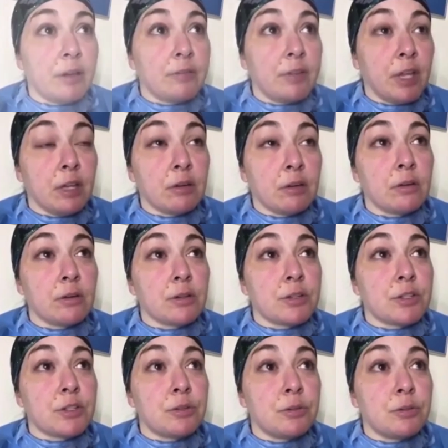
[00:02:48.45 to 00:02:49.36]
a
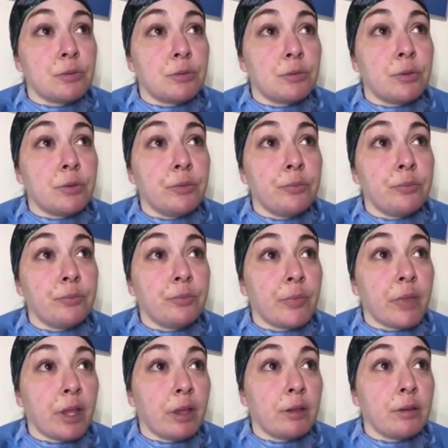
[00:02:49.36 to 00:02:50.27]
nurse who,
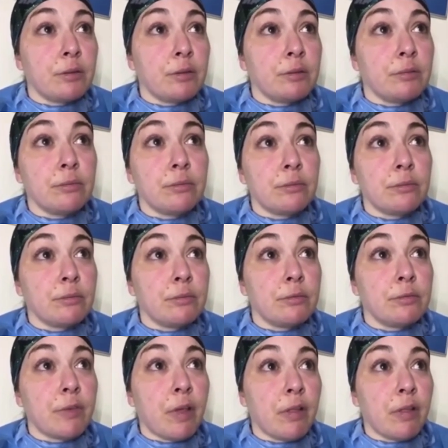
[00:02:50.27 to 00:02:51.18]

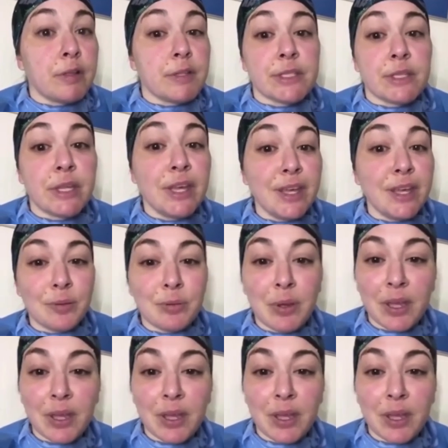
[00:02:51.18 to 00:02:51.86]
fell asleep